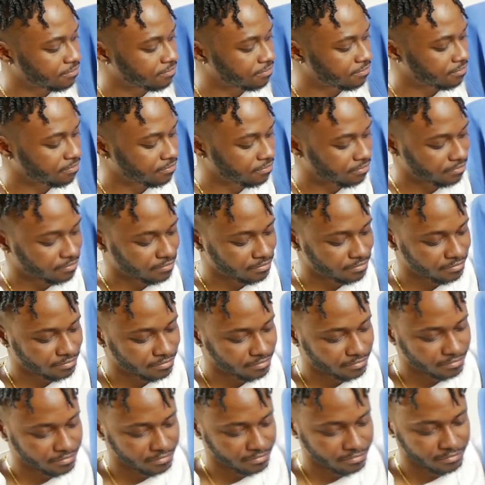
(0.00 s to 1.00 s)

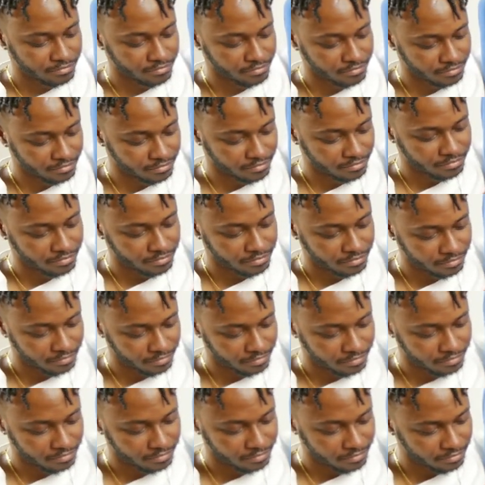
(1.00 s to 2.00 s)

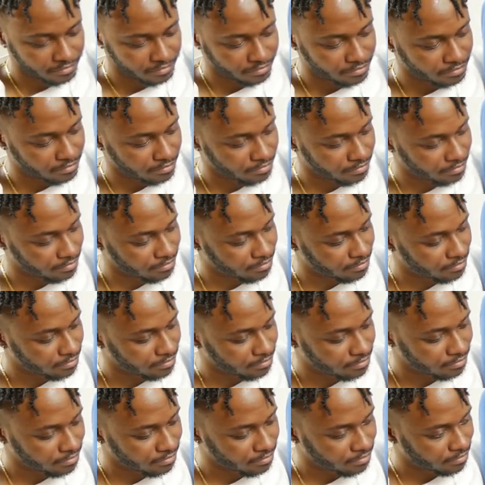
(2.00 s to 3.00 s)

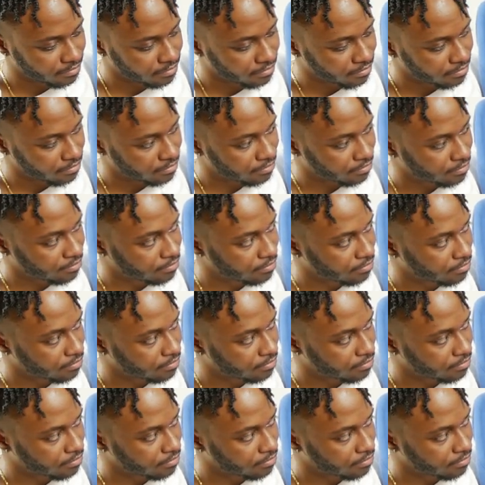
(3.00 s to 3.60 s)
This person isn't speaking.